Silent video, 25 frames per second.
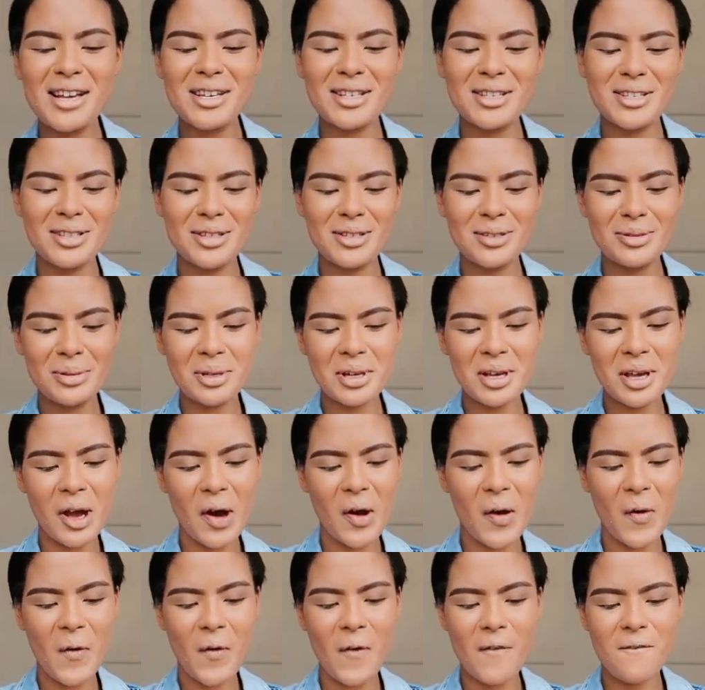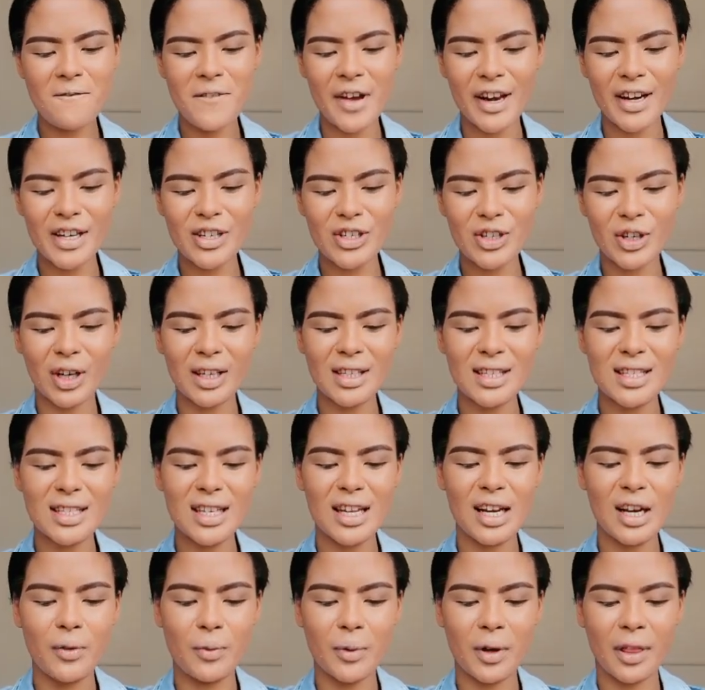Studio Finish
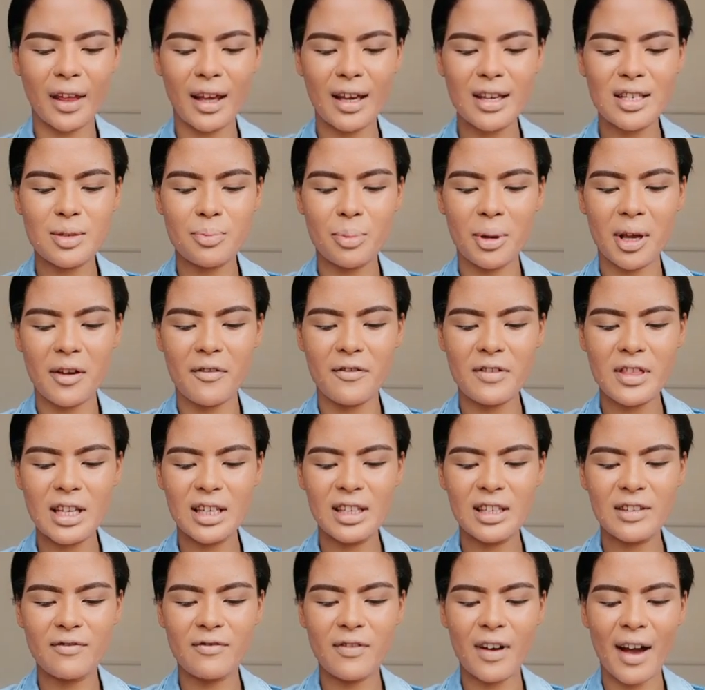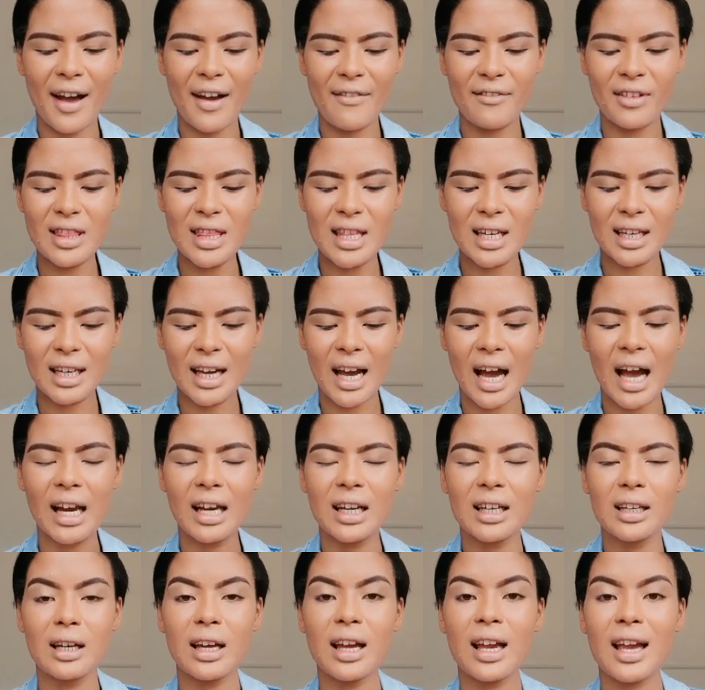Concealer with SPF 35 in the
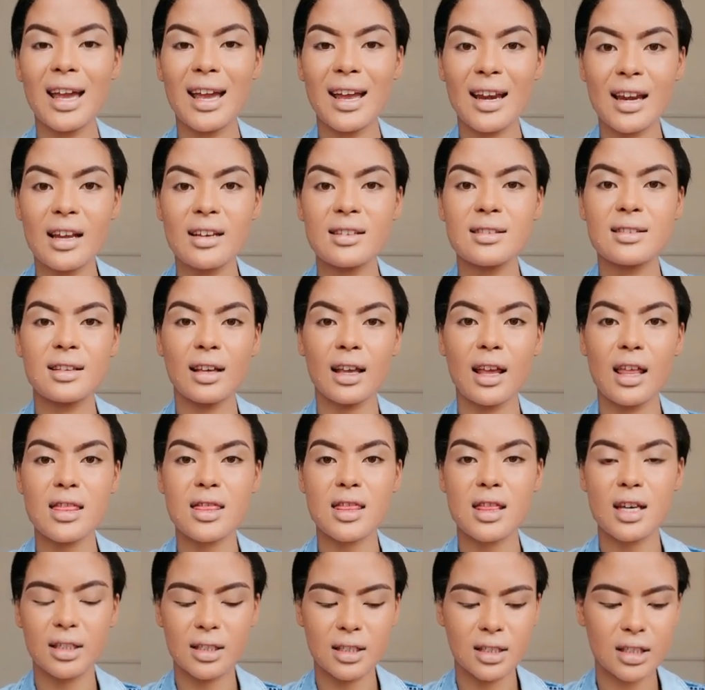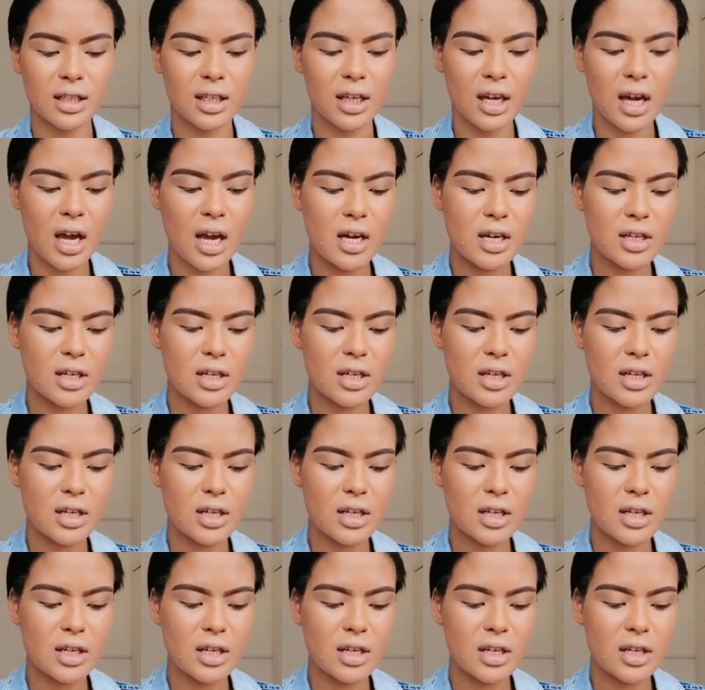color NC30.